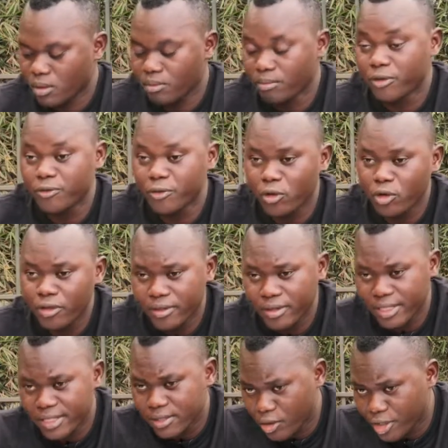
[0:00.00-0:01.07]
before
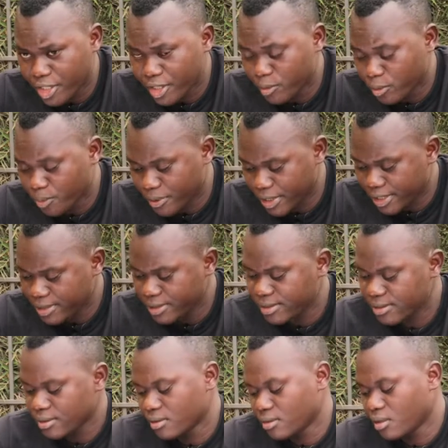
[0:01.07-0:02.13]
this honorable press
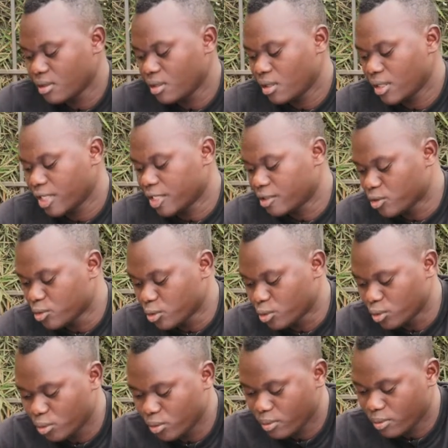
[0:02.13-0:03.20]
and
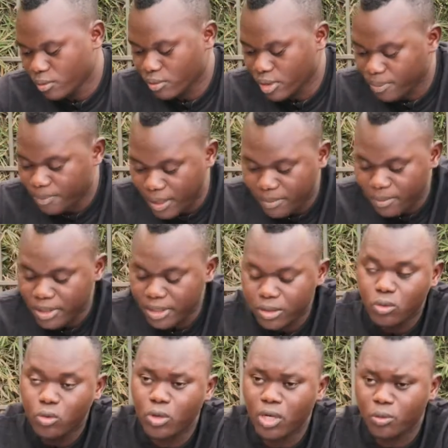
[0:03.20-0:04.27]
to the public
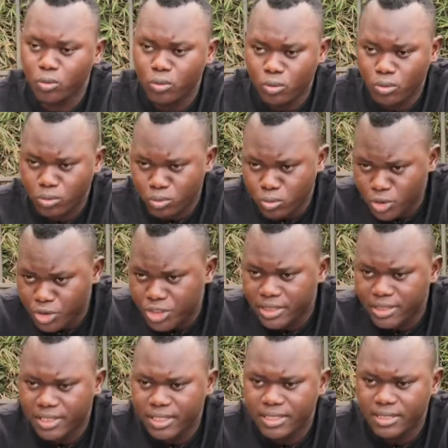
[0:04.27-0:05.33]
who are
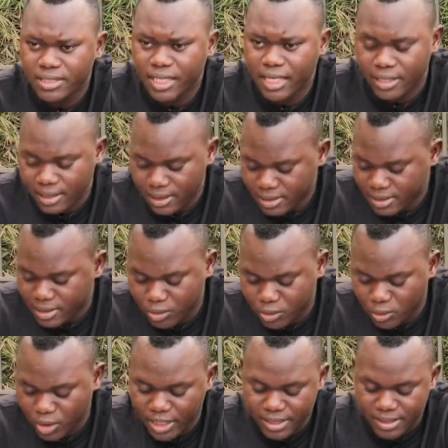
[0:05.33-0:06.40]
watching this and listening
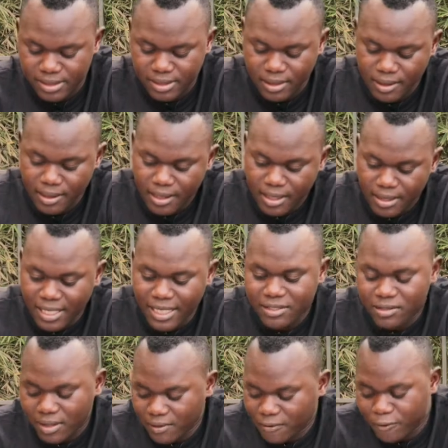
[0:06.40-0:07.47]
to us that
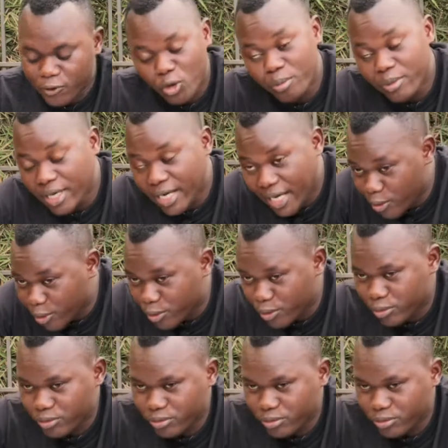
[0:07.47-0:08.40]
from now